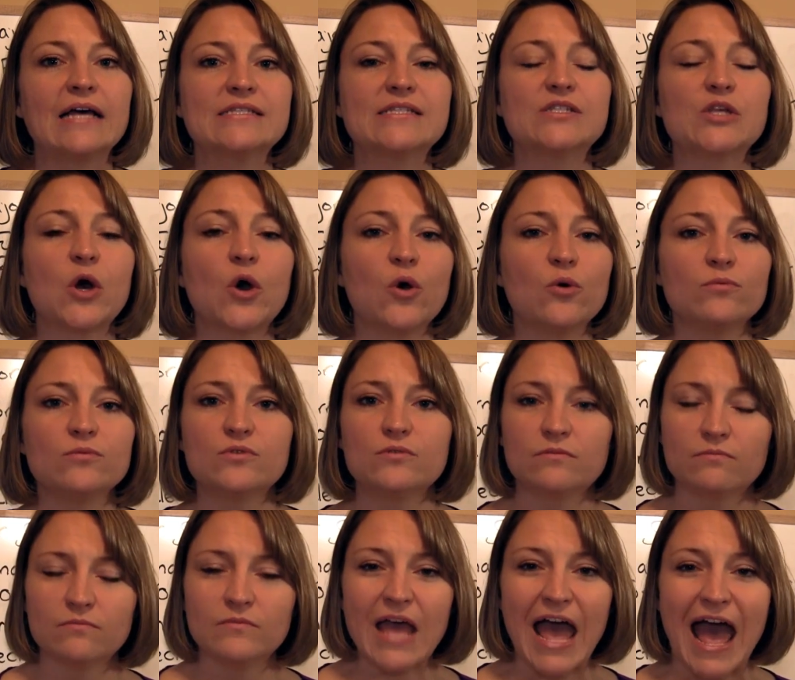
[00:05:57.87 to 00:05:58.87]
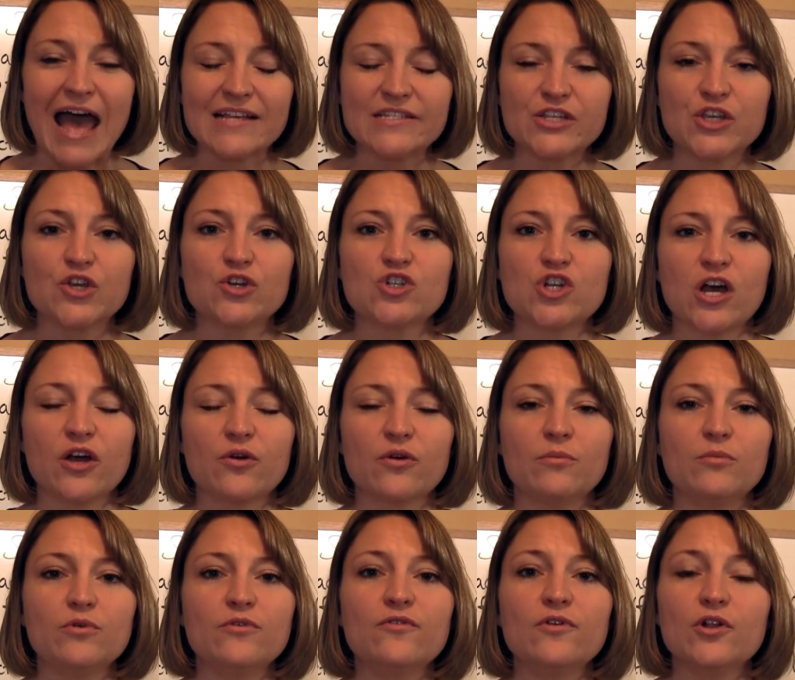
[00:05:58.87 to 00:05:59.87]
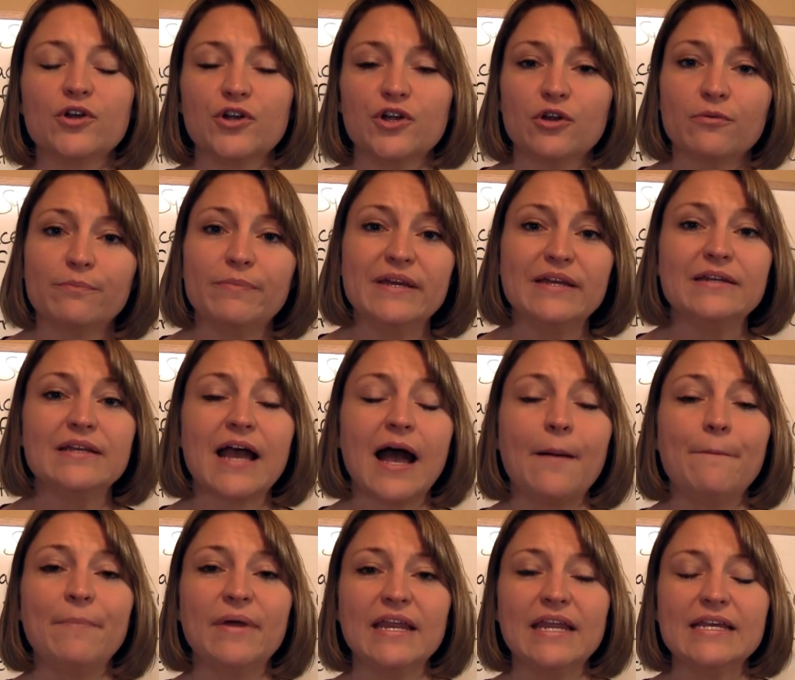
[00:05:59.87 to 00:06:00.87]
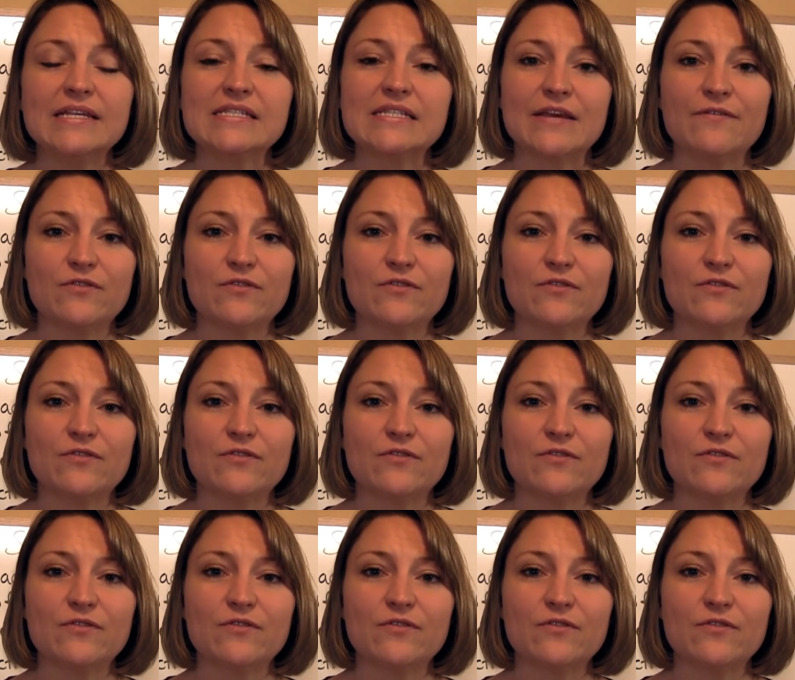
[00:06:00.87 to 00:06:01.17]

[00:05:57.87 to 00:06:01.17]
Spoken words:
So ask your junk removal or your bin companies